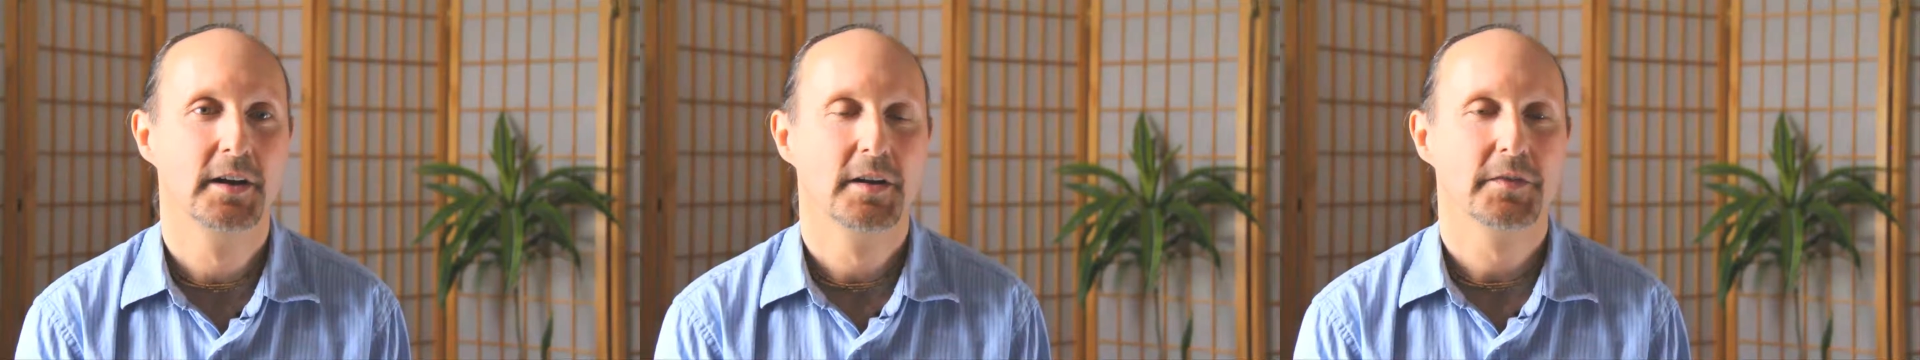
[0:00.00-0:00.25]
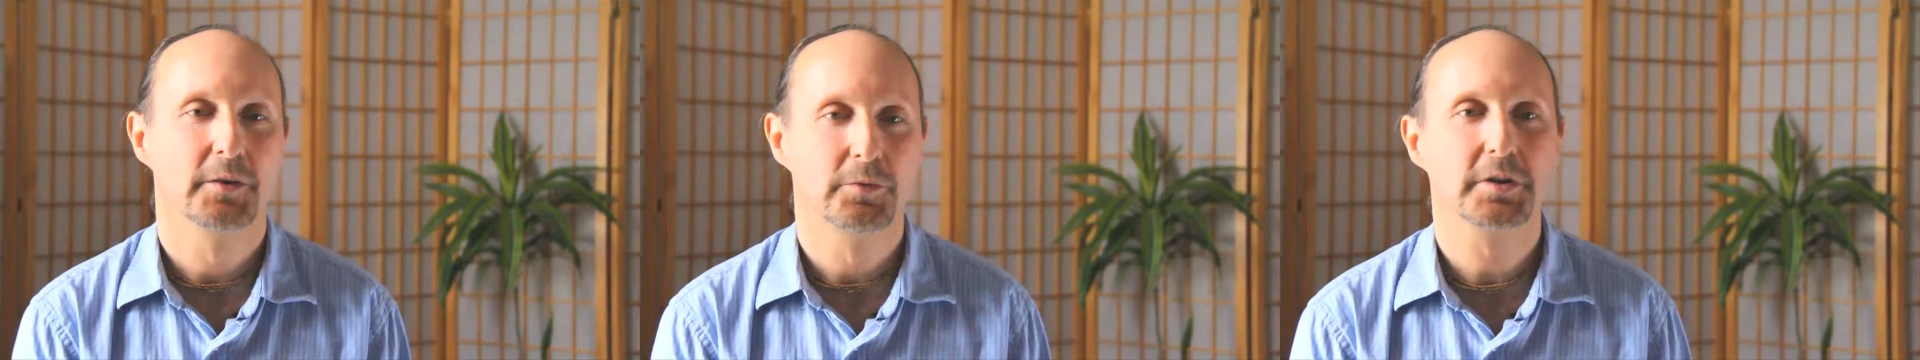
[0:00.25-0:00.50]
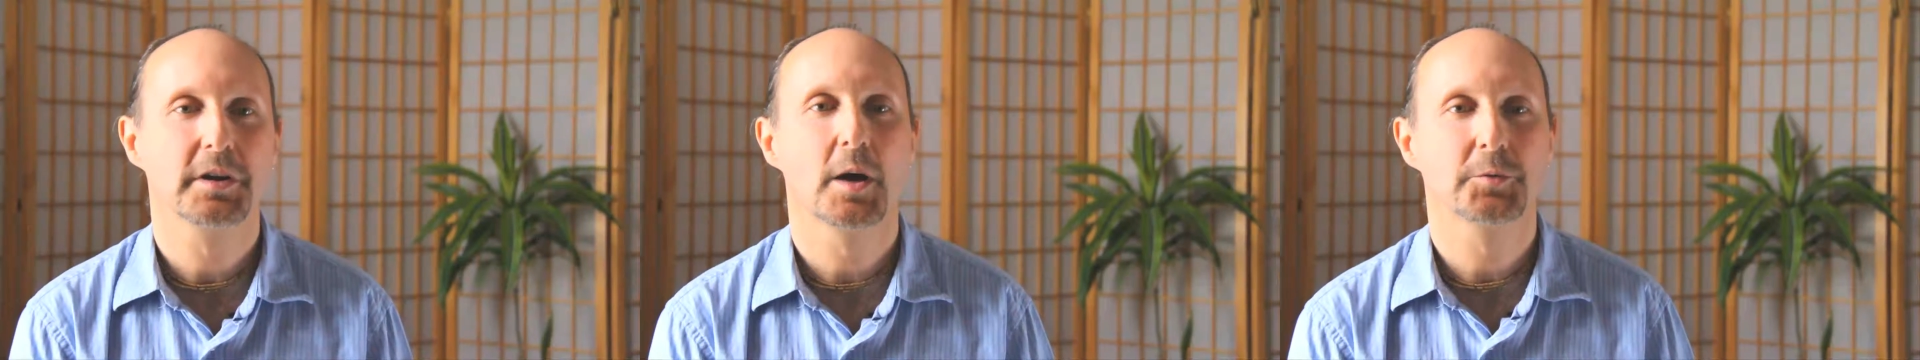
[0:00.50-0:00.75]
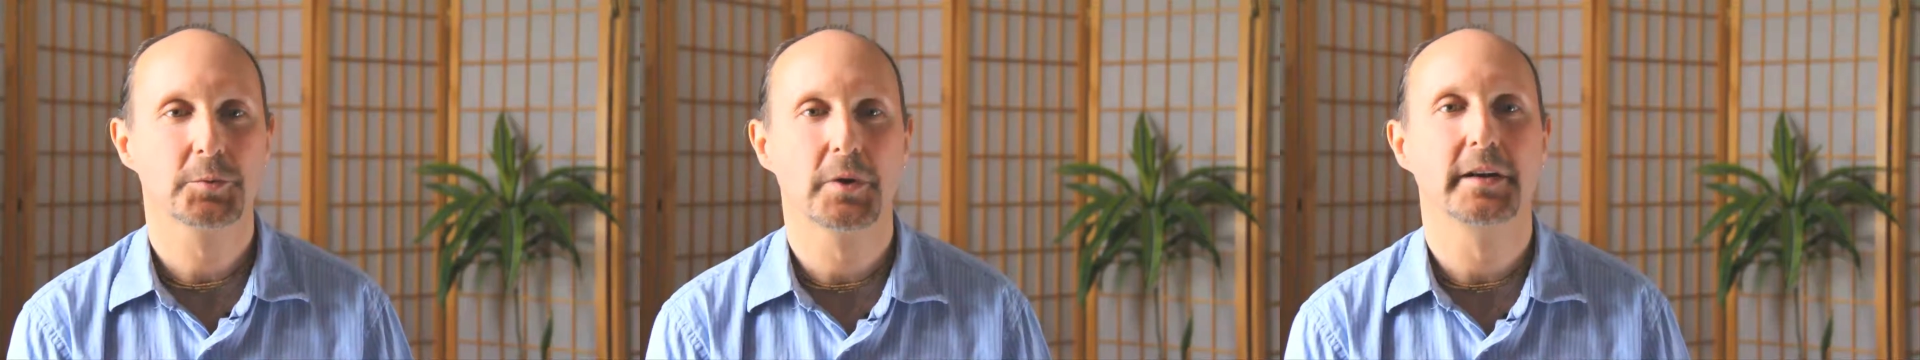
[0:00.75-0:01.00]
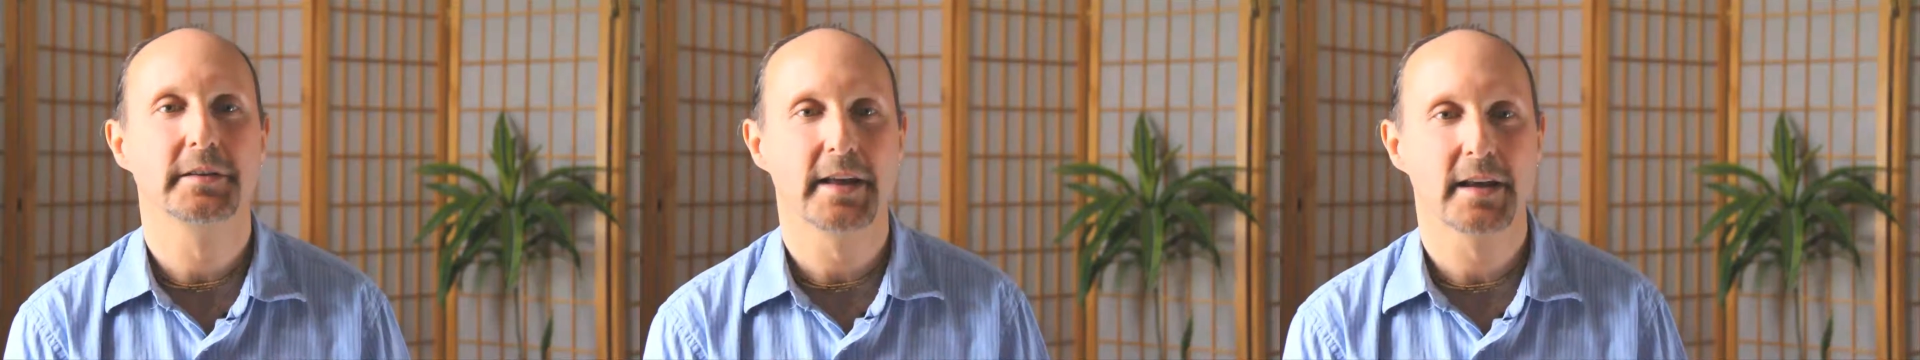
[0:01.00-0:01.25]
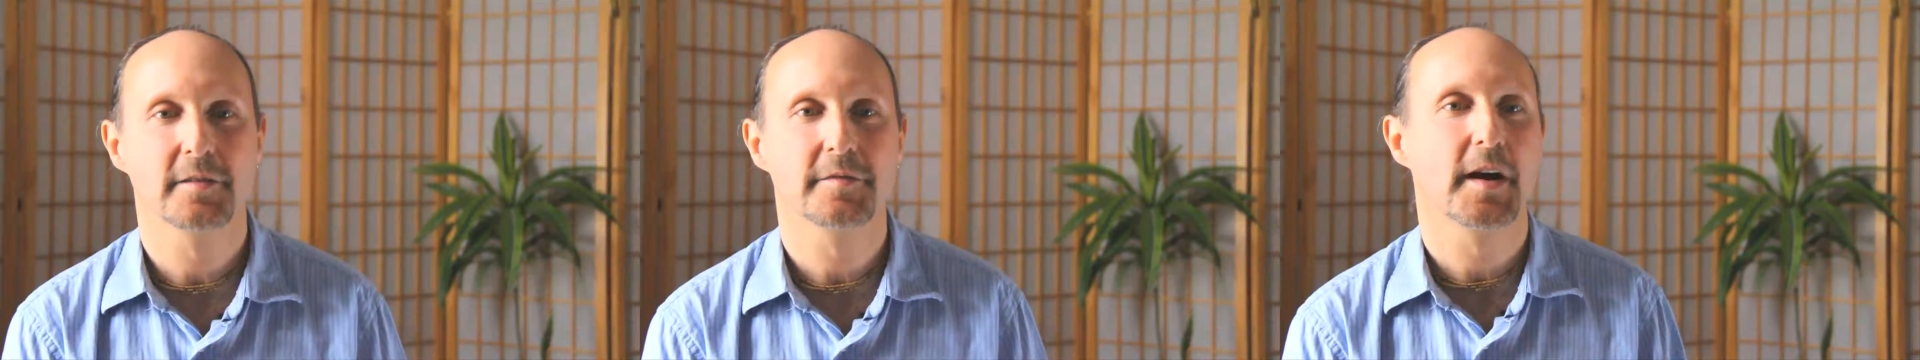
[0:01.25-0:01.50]
that really helps me
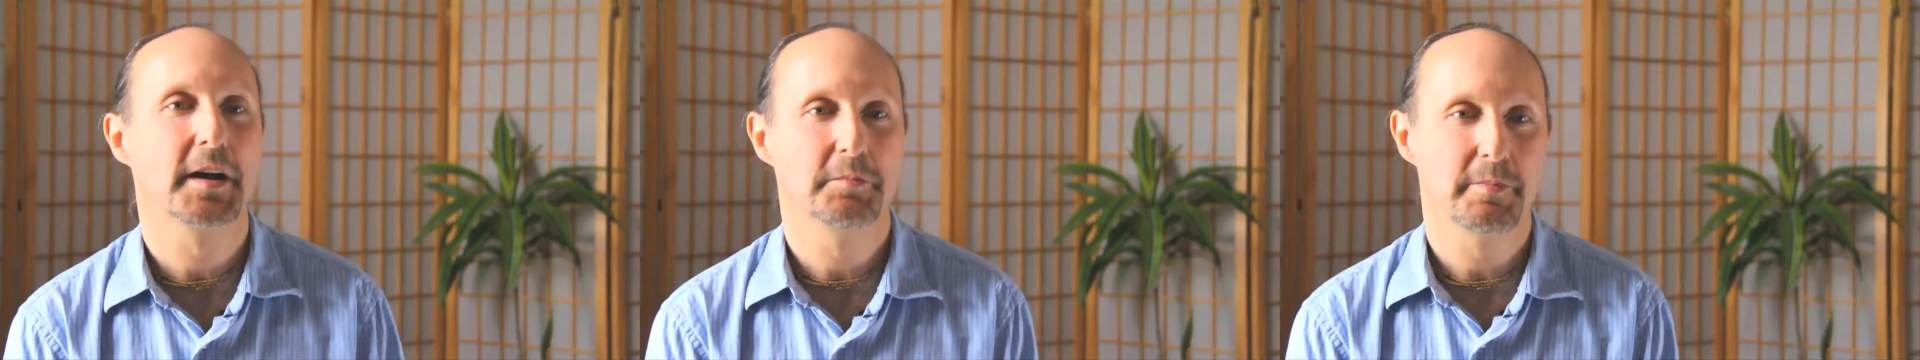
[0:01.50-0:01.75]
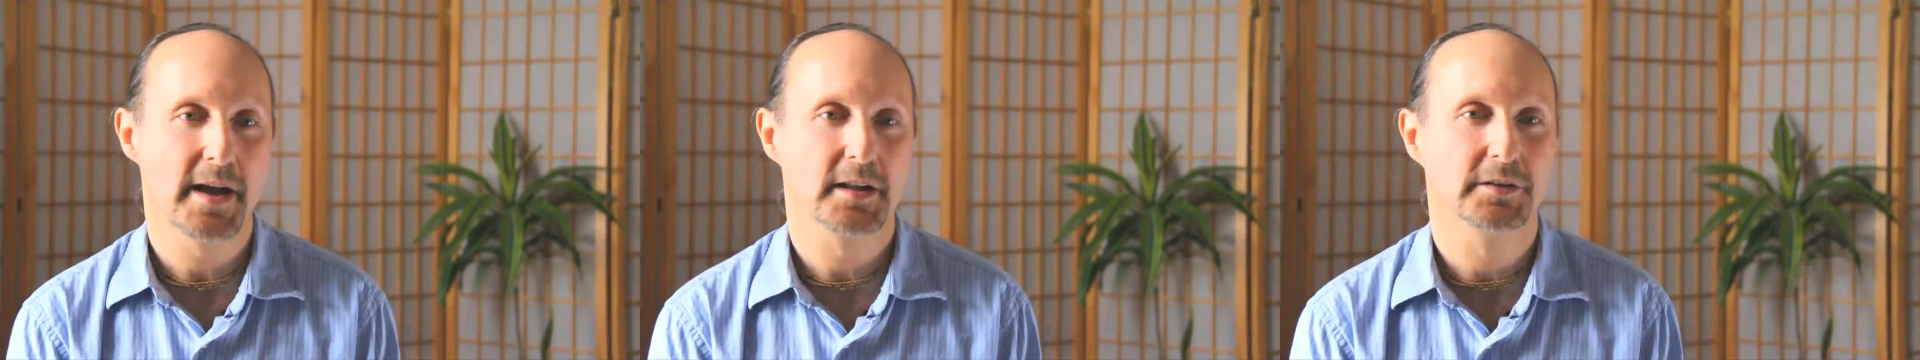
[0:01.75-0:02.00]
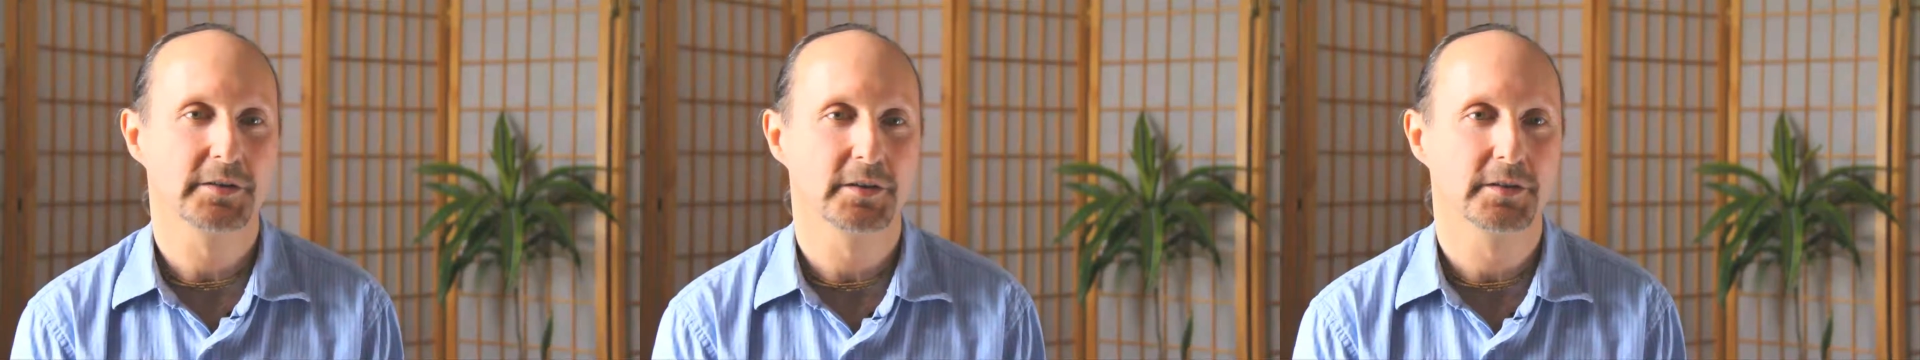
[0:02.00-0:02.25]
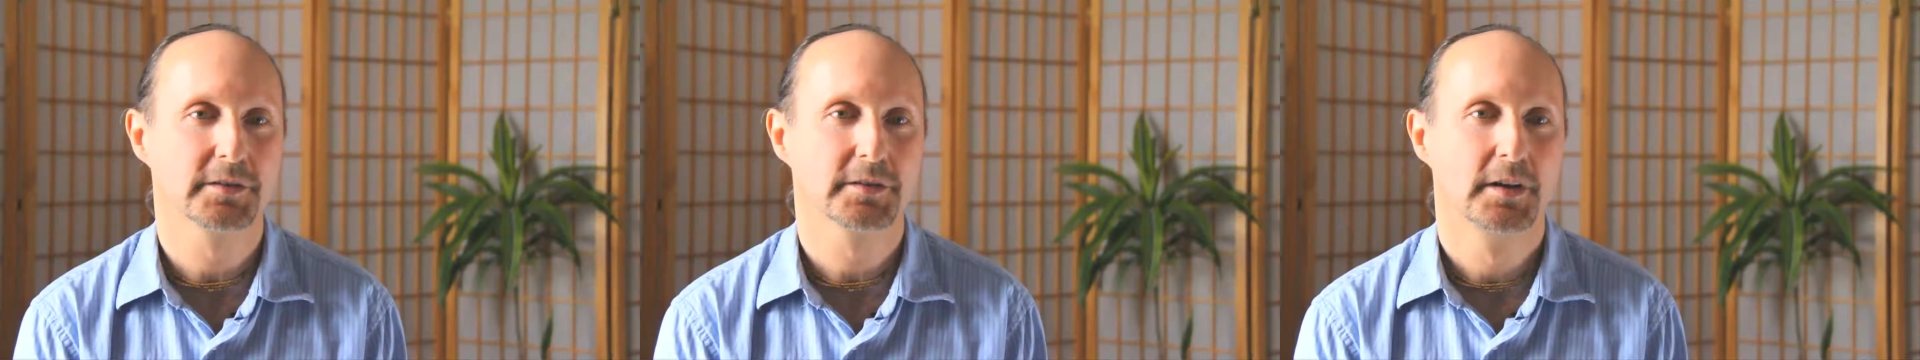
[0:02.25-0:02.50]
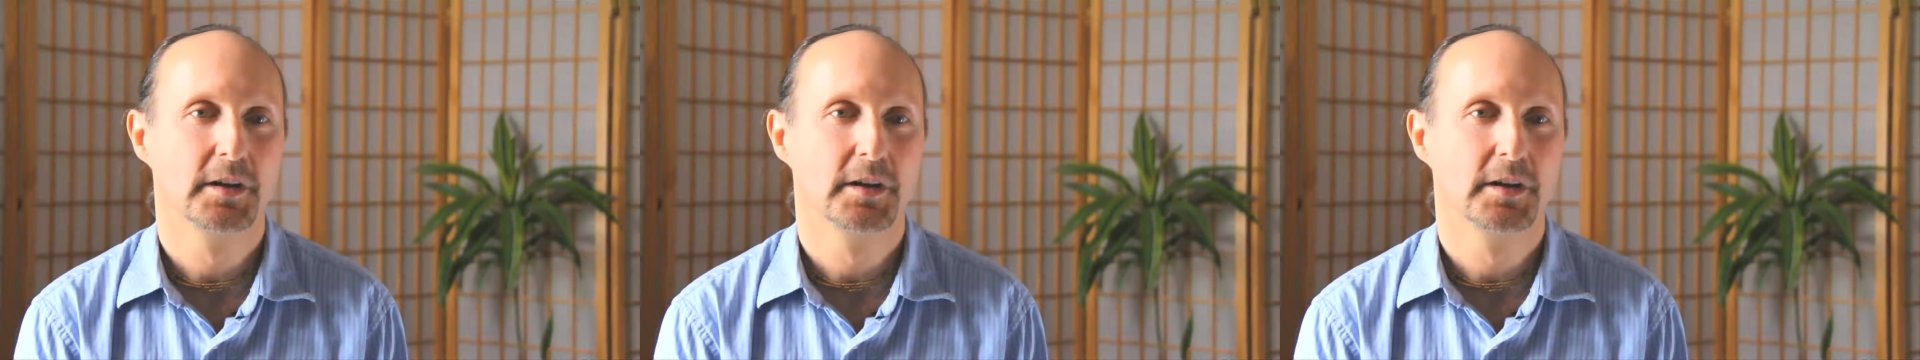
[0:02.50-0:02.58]
identify imbalances